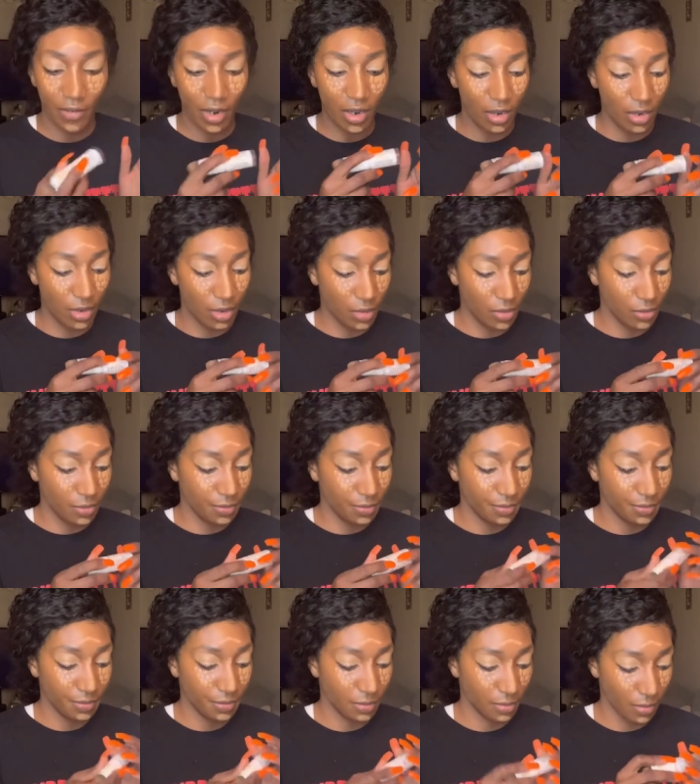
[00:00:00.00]
from
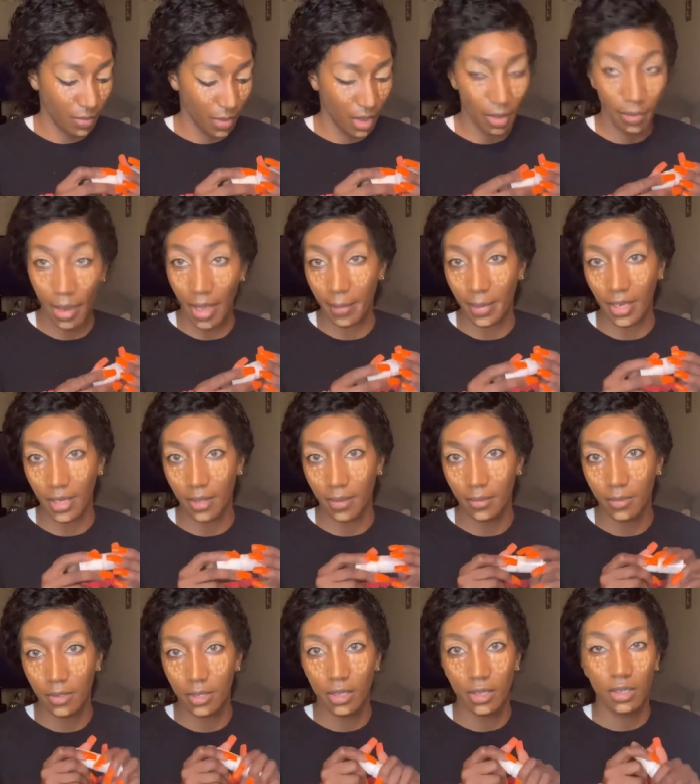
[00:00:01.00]
Maybelline.
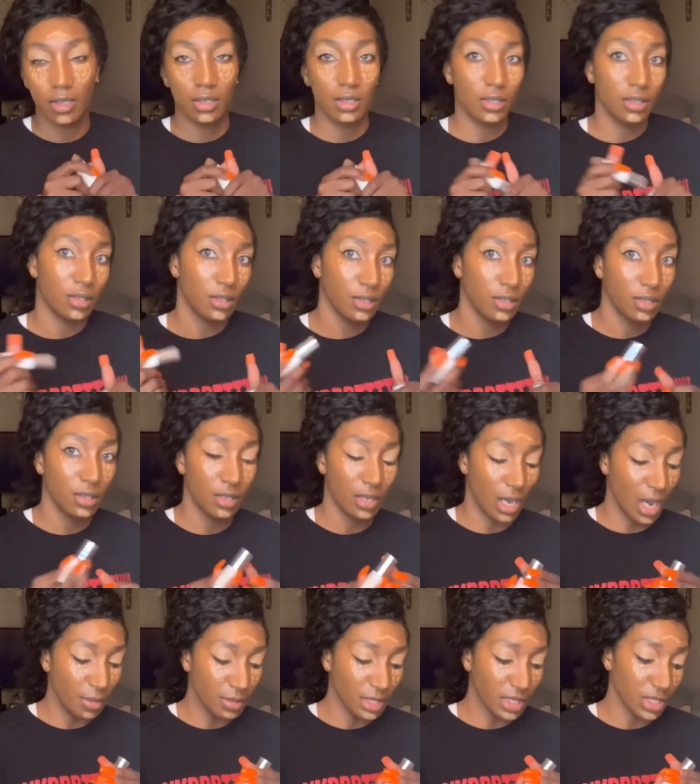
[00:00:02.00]

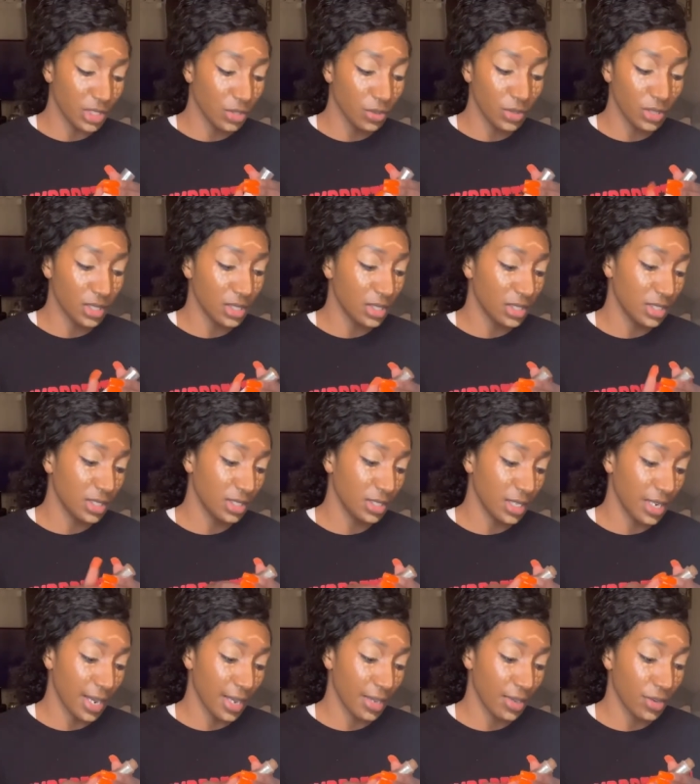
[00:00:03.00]
I'm just using this so
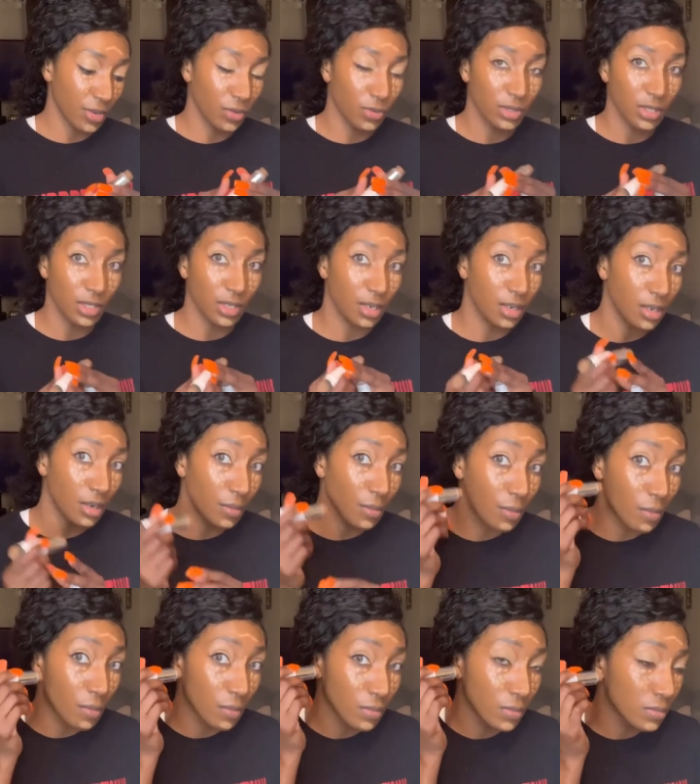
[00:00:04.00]
that I can use it up,